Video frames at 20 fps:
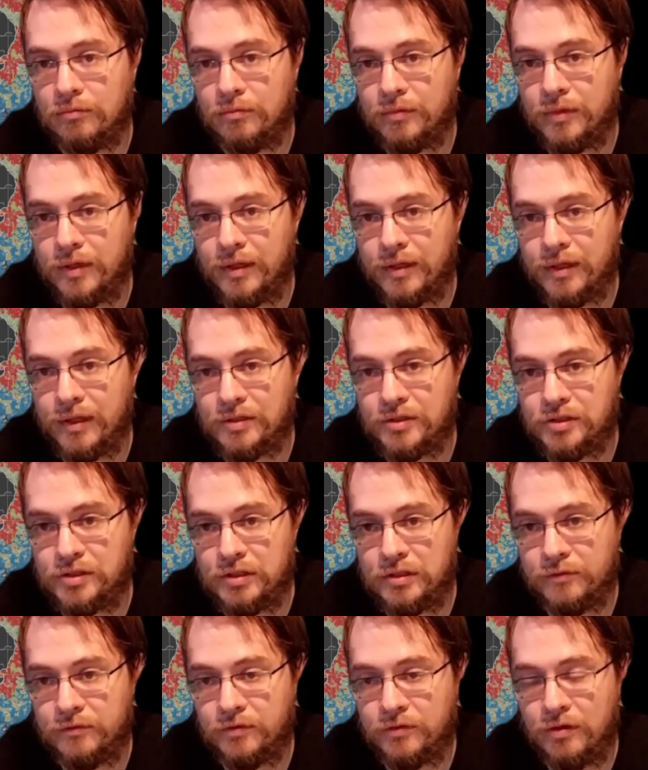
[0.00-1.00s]
And that
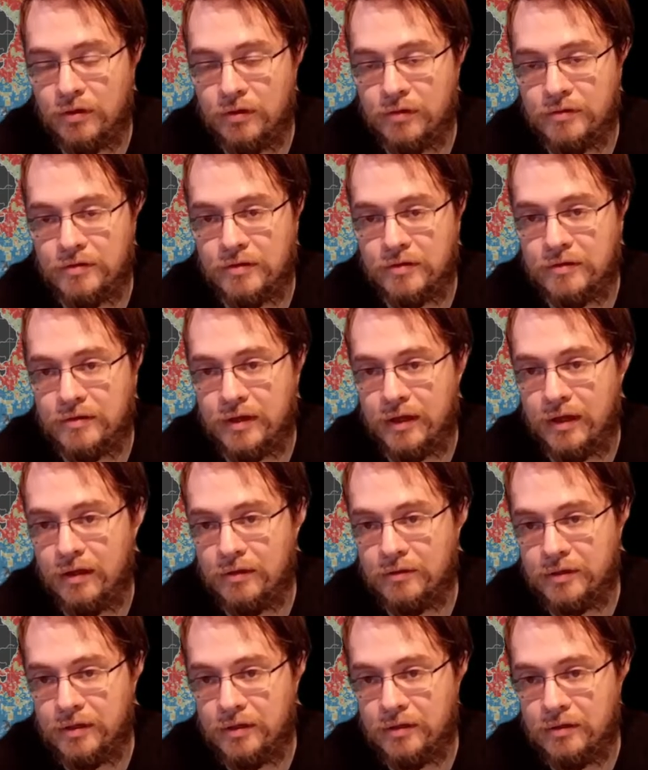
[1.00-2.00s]
shift causes the
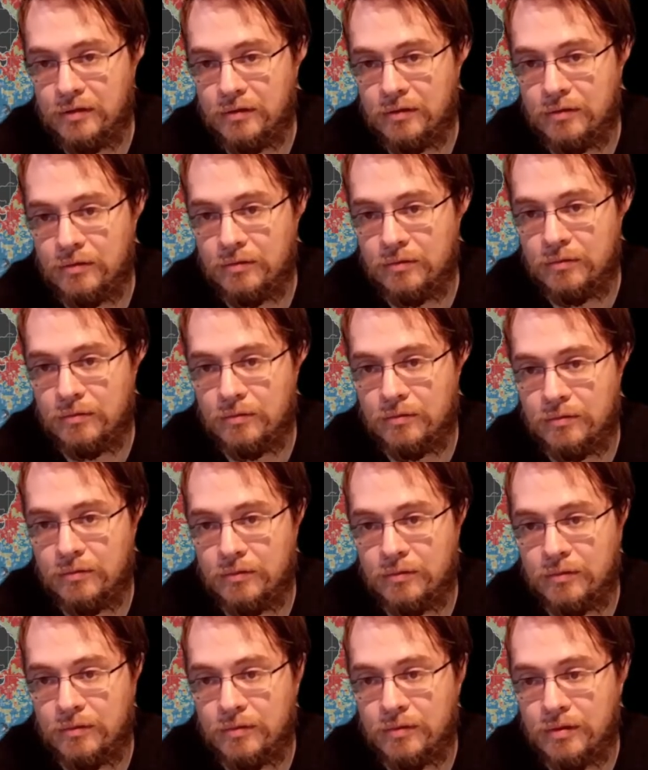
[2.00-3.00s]
algae,
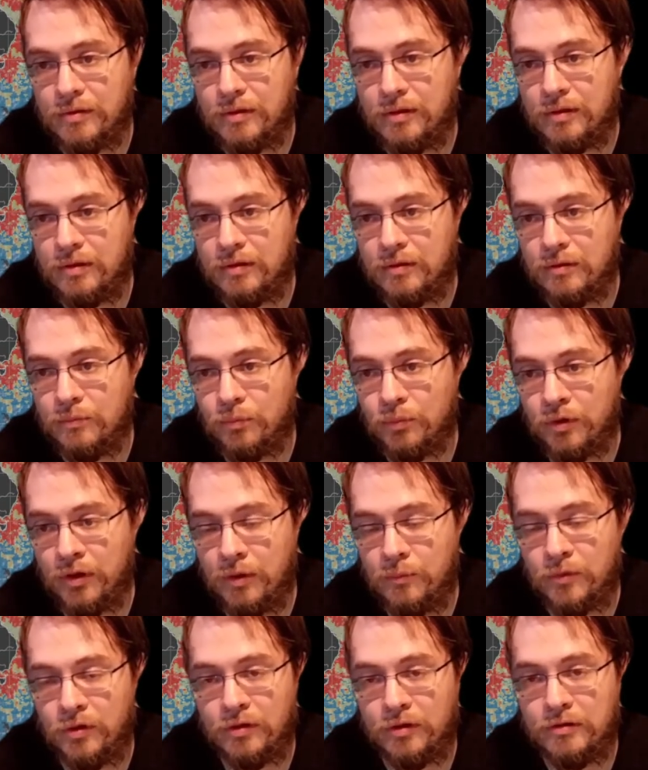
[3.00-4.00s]
the
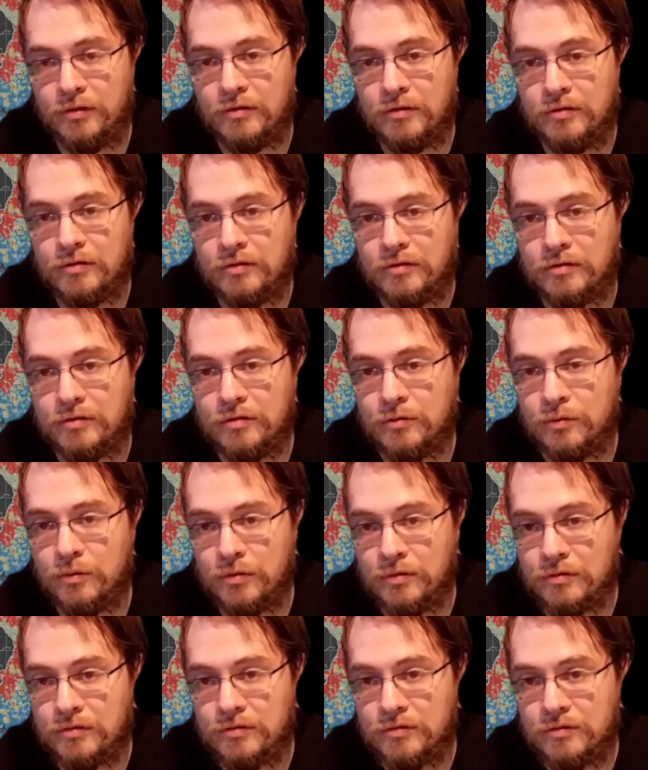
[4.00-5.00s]
primary
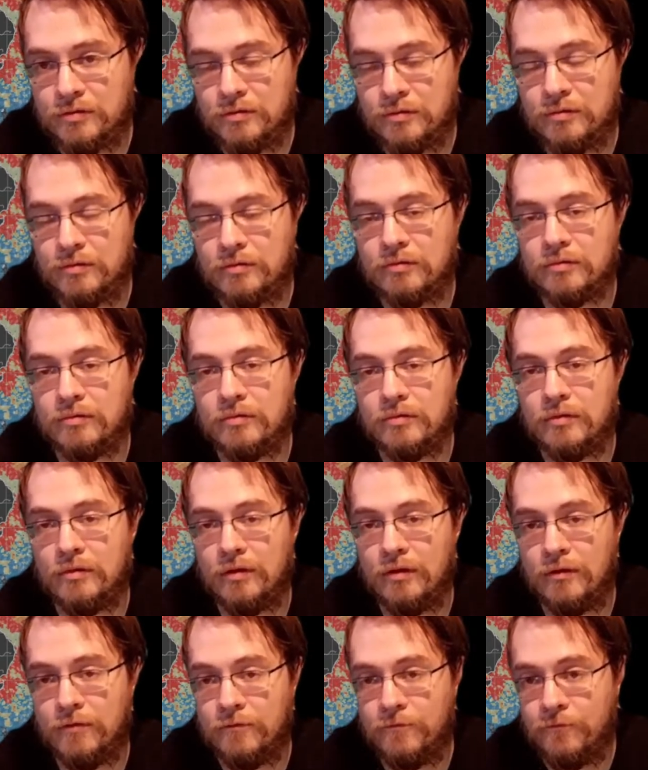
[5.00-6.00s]
source
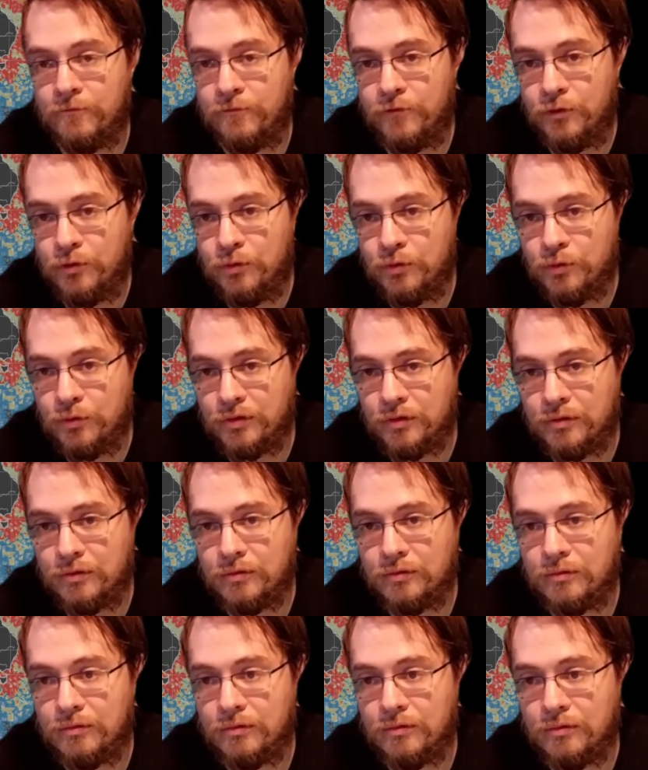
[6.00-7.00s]
of food
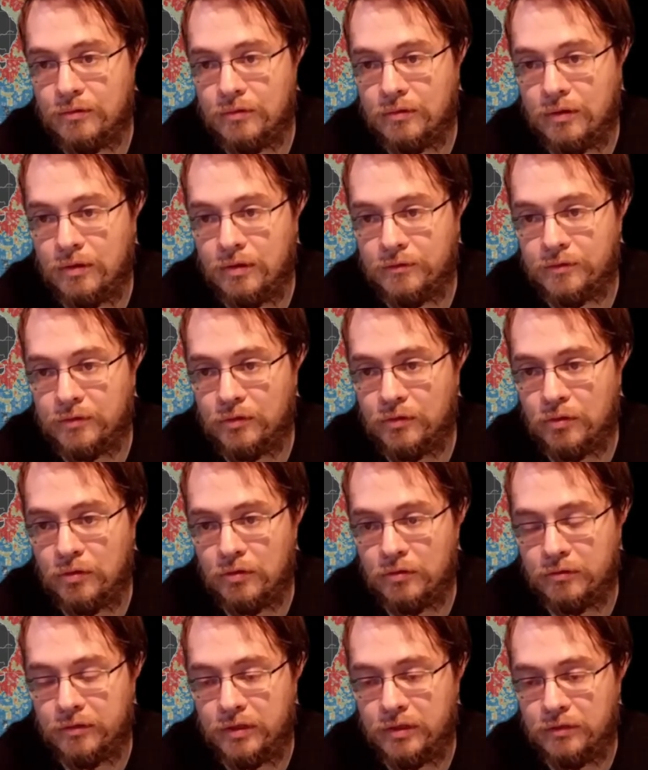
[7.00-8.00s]
of the coral
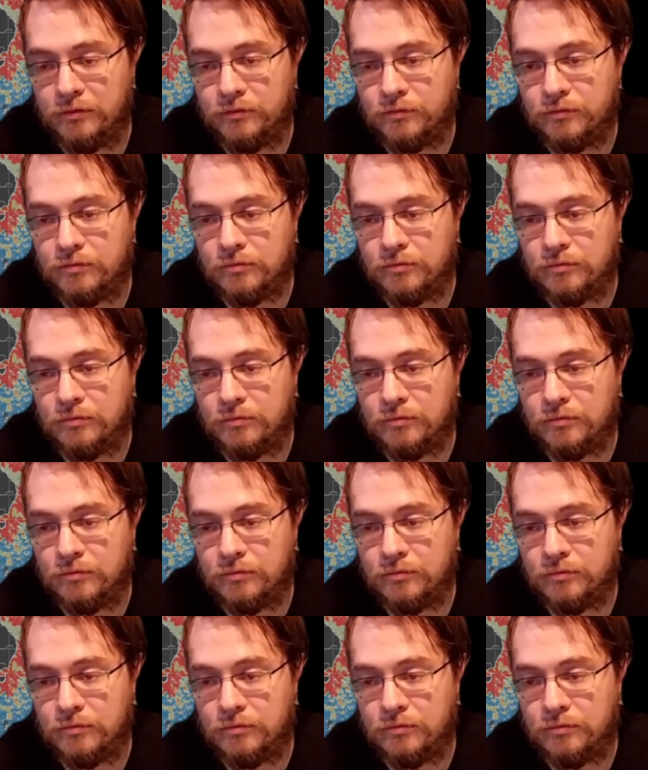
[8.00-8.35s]
reef,